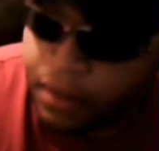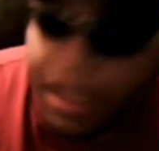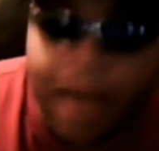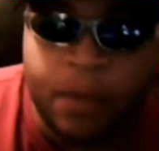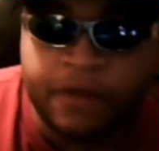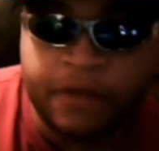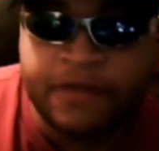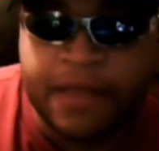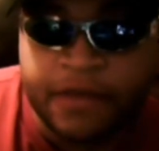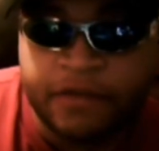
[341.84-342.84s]
I will
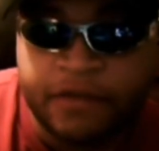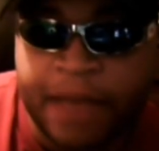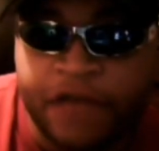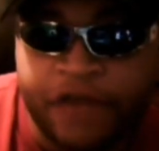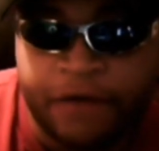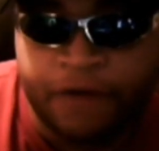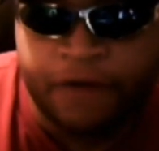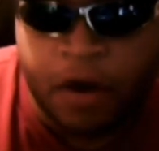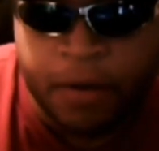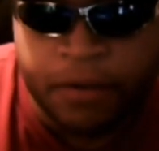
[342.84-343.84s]
say this about Jeff
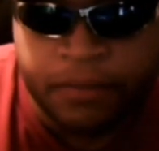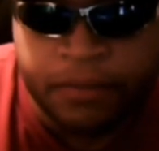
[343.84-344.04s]
Farmer.